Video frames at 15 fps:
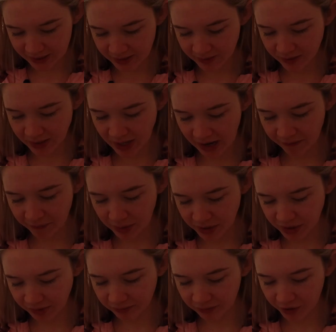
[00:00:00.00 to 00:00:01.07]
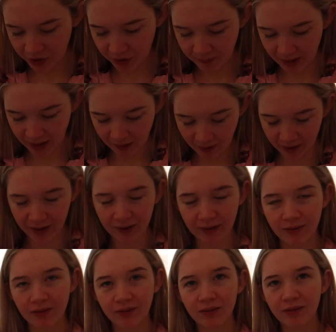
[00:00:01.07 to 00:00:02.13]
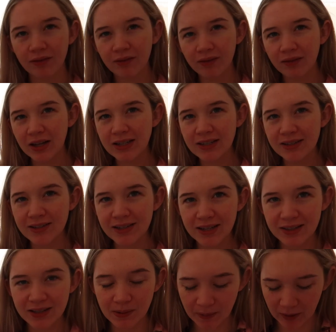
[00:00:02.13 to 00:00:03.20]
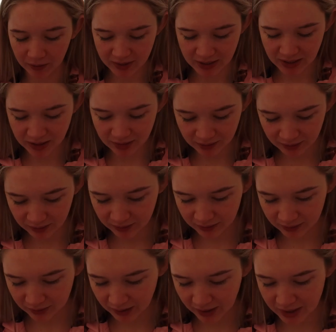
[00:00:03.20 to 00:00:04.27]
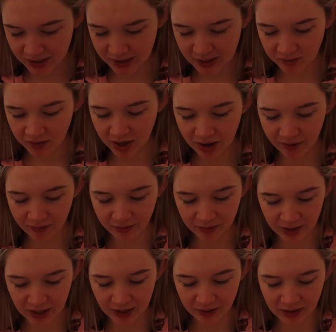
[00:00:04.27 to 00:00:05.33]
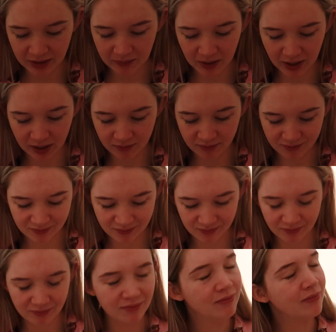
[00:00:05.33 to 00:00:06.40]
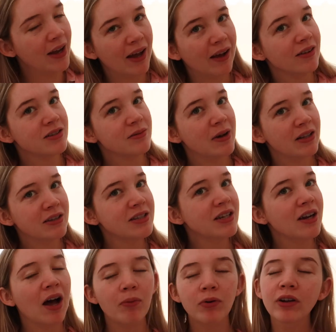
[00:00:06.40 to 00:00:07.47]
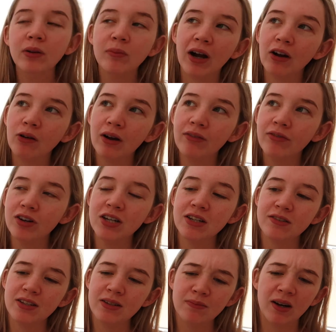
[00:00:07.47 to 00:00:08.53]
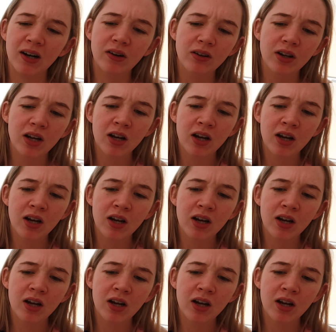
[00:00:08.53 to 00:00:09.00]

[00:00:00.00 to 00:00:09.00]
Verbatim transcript: it doesn't really have much info about, like, it just says to melt it. And it doesn't even have anything about how to melt it. I put it in the microwave first, it didn't melt.